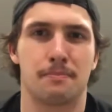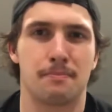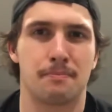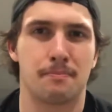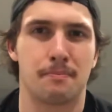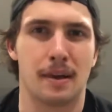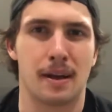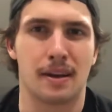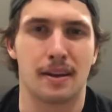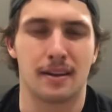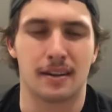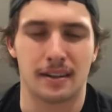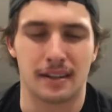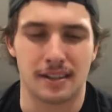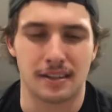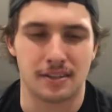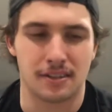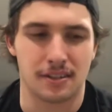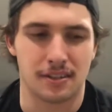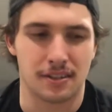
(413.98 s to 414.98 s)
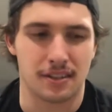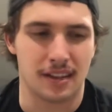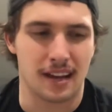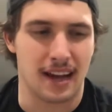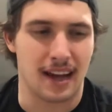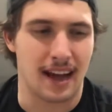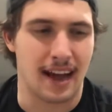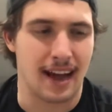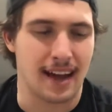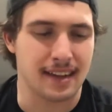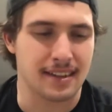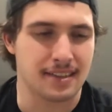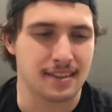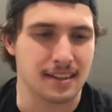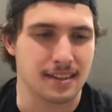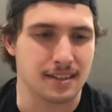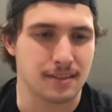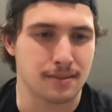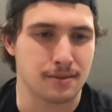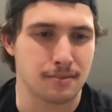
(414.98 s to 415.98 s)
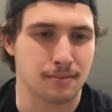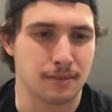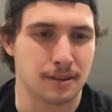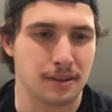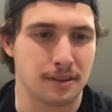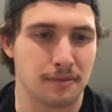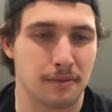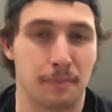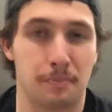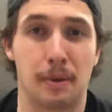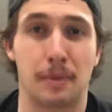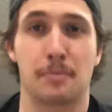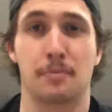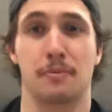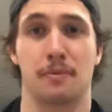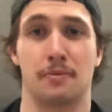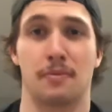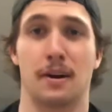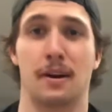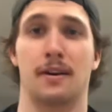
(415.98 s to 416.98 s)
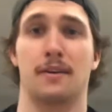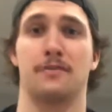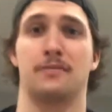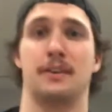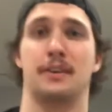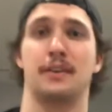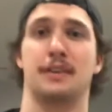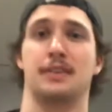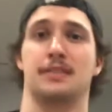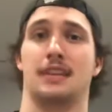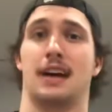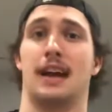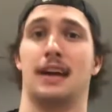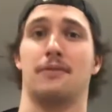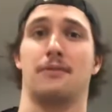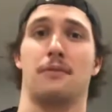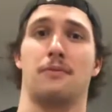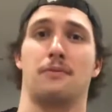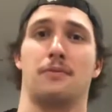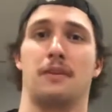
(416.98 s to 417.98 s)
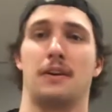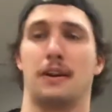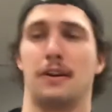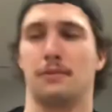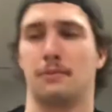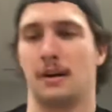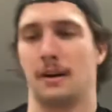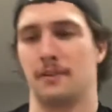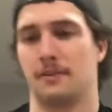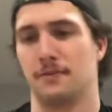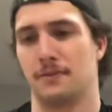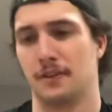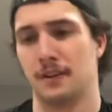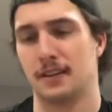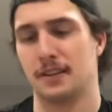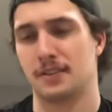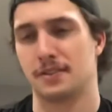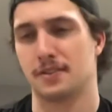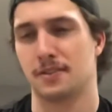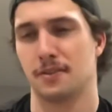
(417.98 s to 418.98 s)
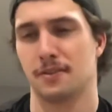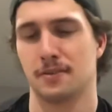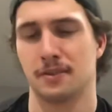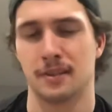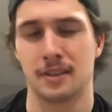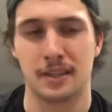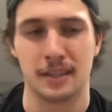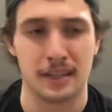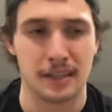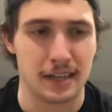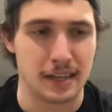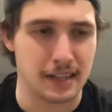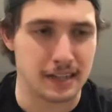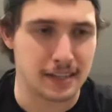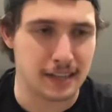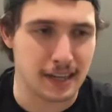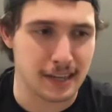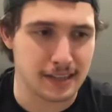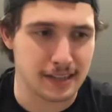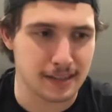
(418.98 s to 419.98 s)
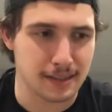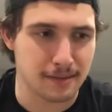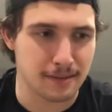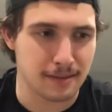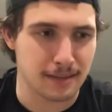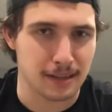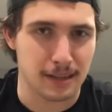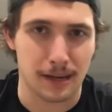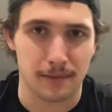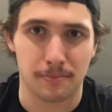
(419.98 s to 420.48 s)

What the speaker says: better, easier to access with people with wider feet, because I have a very wide foot, so it takes a